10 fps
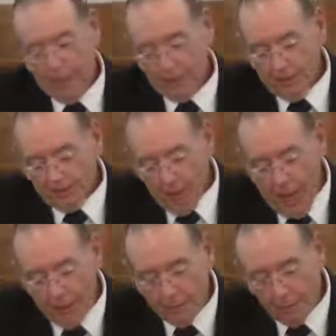
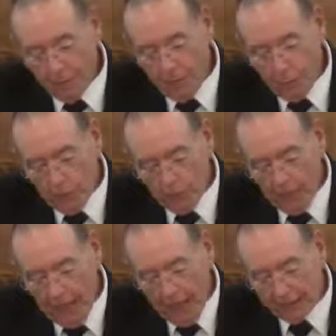sometimes we would
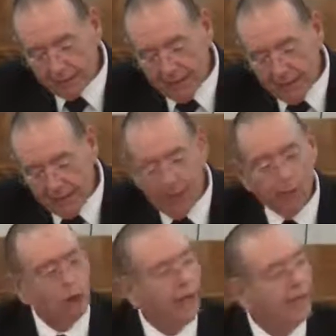not uh,
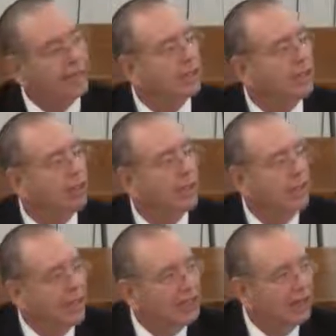get right into the
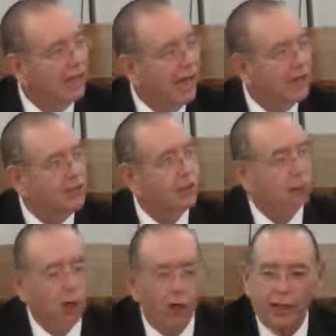lesson, as it
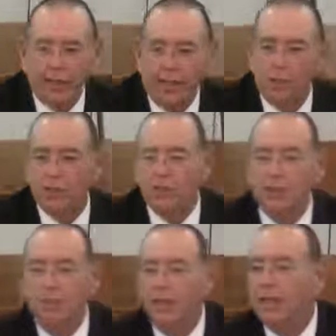were, and he would
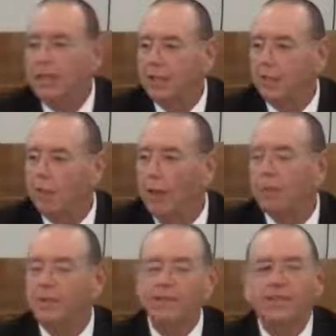simply
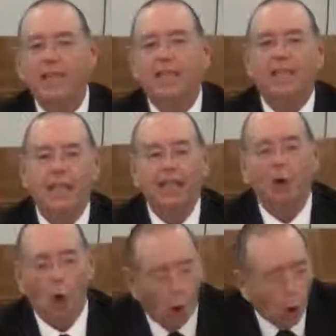interrupt and say,
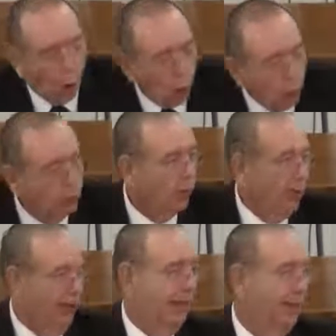Get on
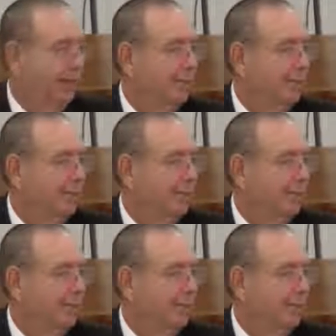with it.